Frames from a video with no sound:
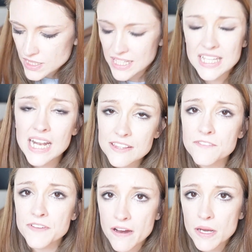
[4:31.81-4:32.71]
And then at the
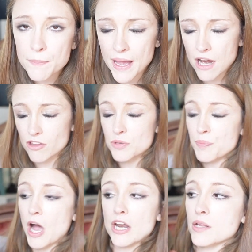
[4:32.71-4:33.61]
very back on the
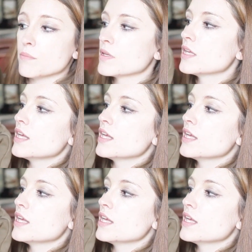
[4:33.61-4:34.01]
bottom,